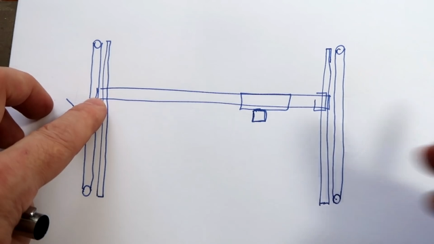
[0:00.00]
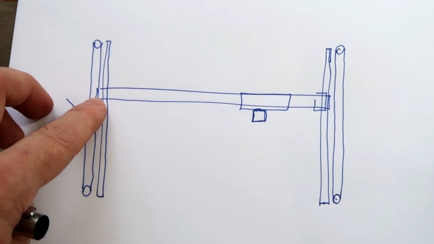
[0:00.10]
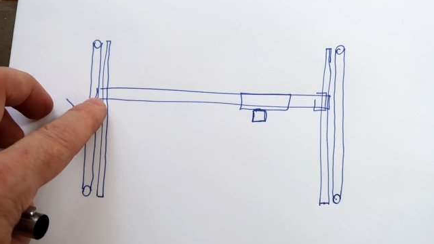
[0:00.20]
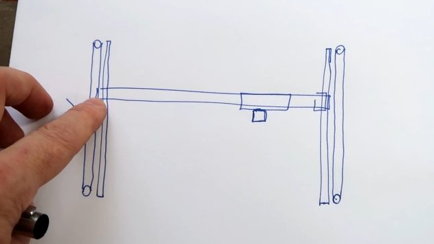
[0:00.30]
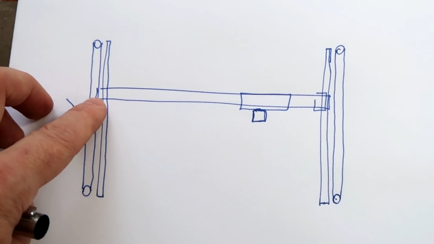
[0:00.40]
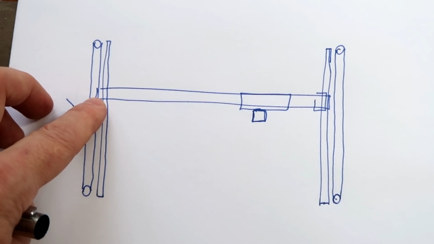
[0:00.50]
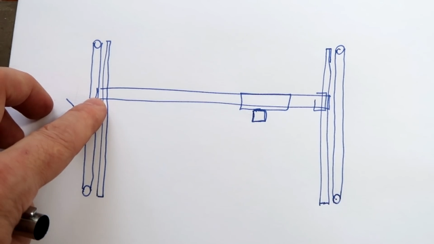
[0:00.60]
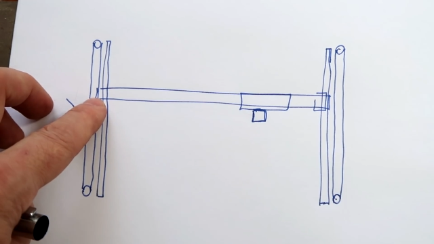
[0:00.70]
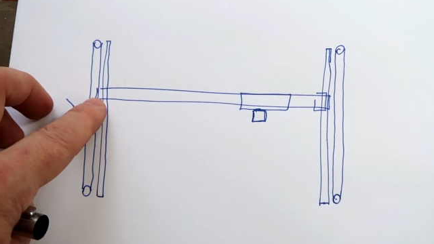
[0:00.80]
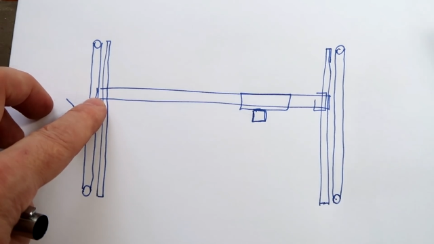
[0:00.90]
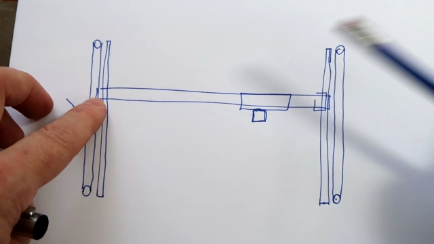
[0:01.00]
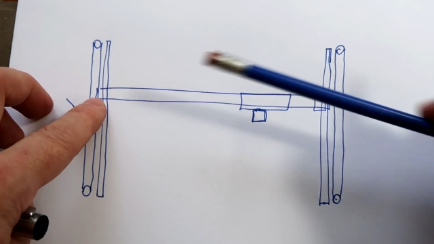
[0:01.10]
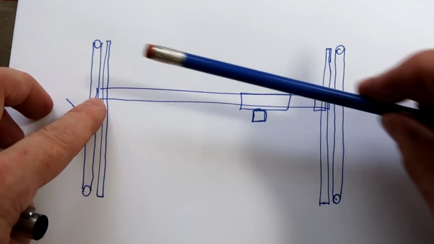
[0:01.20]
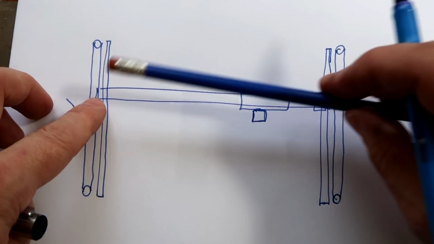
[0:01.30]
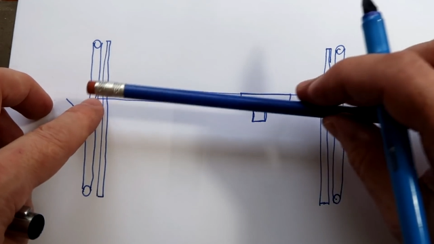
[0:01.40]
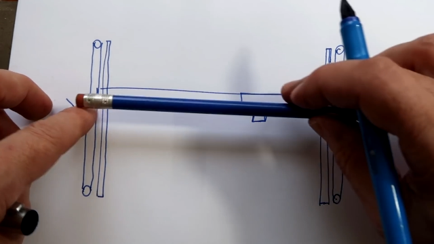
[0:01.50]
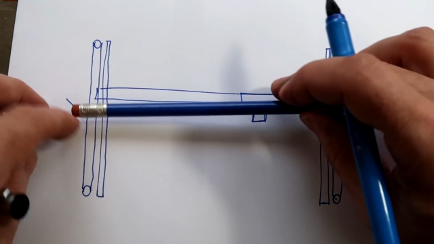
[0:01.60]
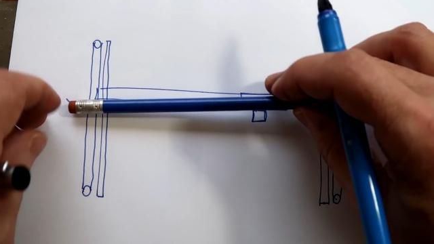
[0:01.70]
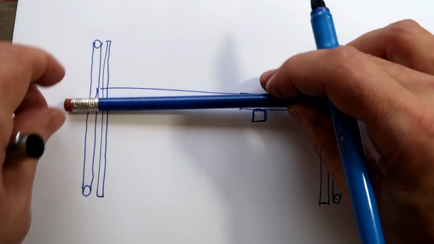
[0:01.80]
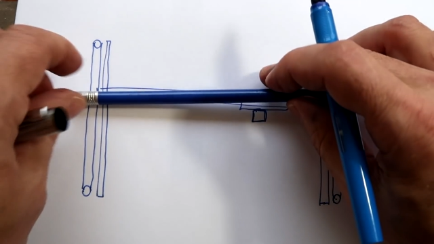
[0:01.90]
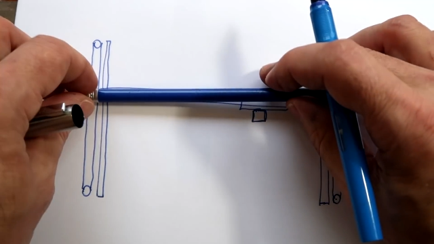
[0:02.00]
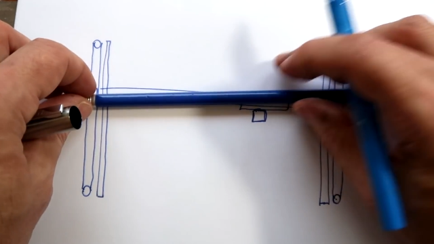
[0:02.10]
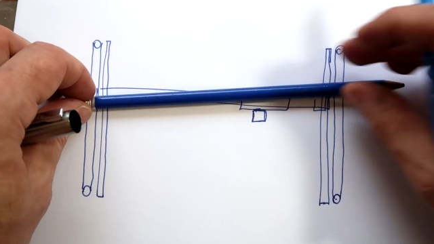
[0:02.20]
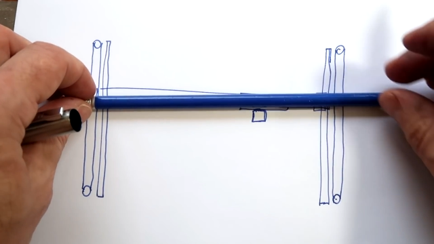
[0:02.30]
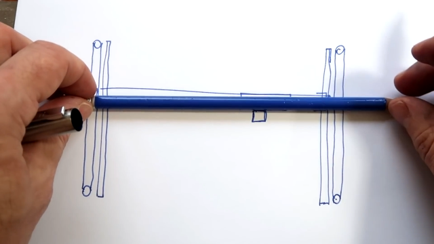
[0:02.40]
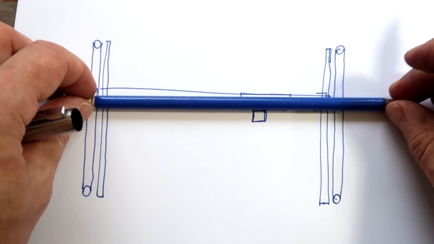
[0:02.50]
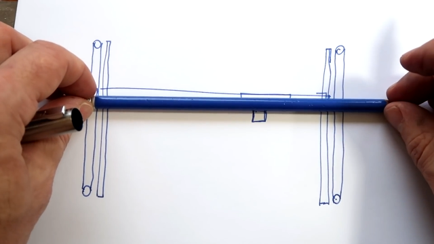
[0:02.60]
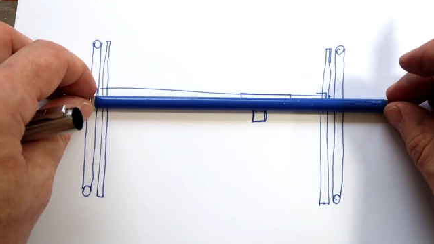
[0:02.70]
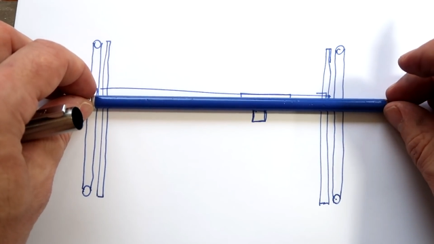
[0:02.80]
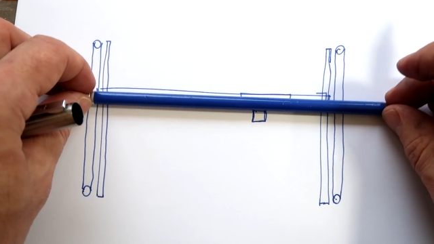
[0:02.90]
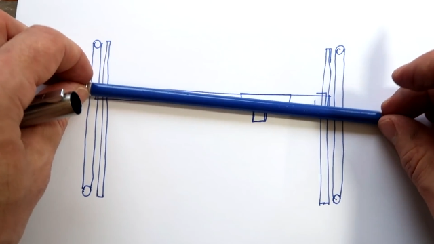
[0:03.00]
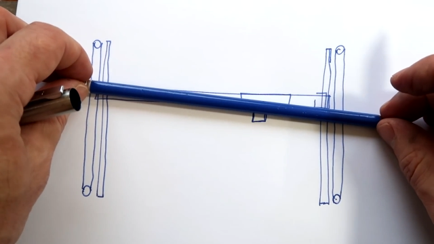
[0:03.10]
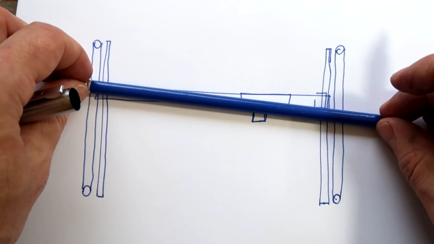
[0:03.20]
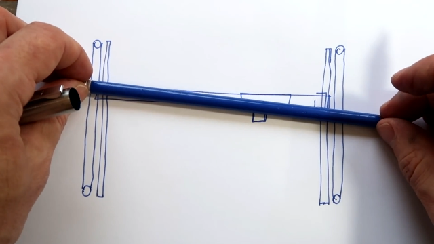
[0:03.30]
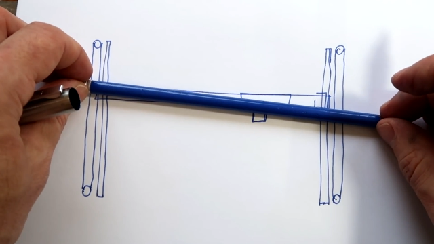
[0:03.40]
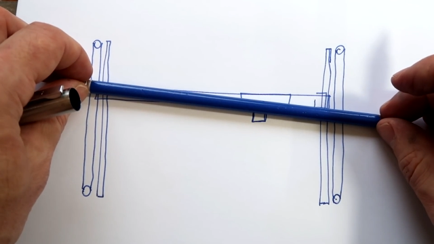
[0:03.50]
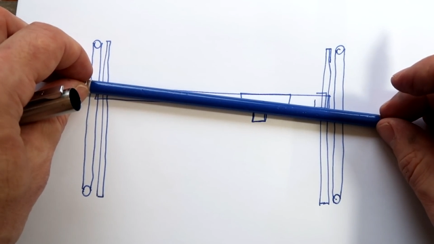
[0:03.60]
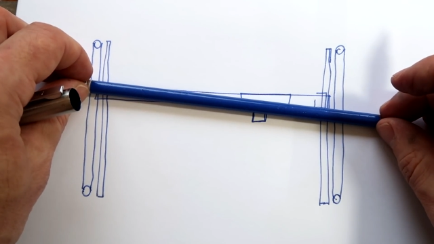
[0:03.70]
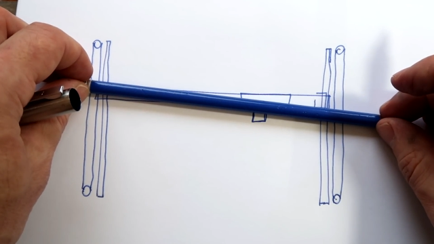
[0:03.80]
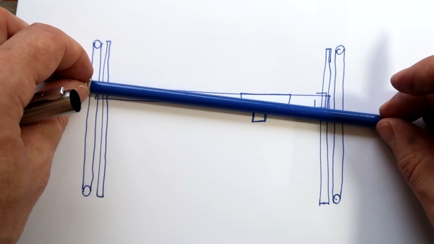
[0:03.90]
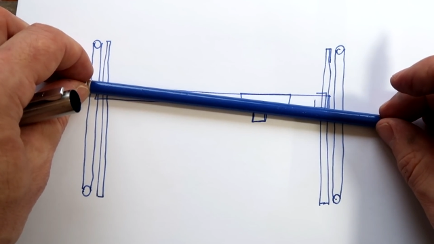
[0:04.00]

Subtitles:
(no speaker visible)